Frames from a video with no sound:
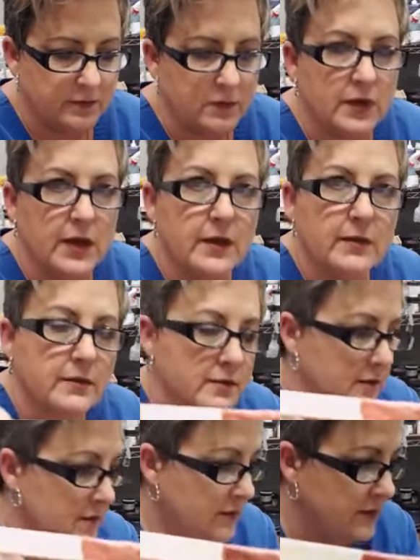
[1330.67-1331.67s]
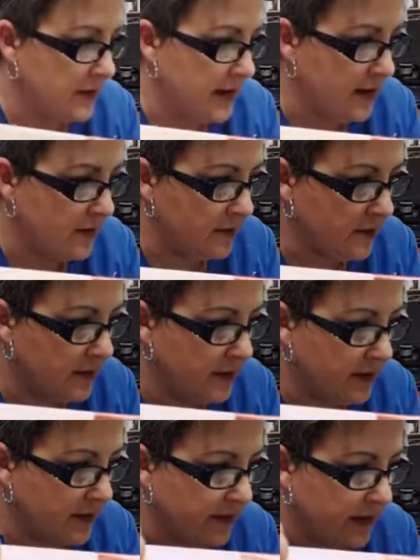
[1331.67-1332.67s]
Okay, now,
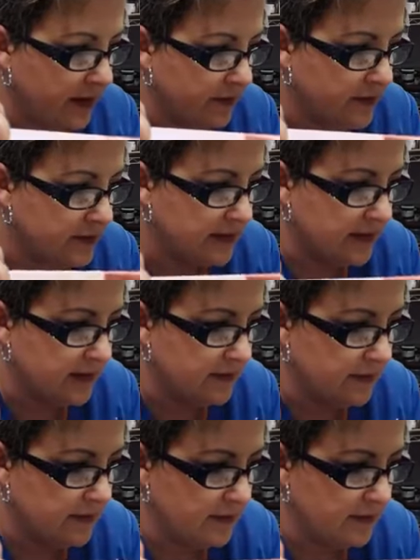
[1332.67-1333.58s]
there we go. See it?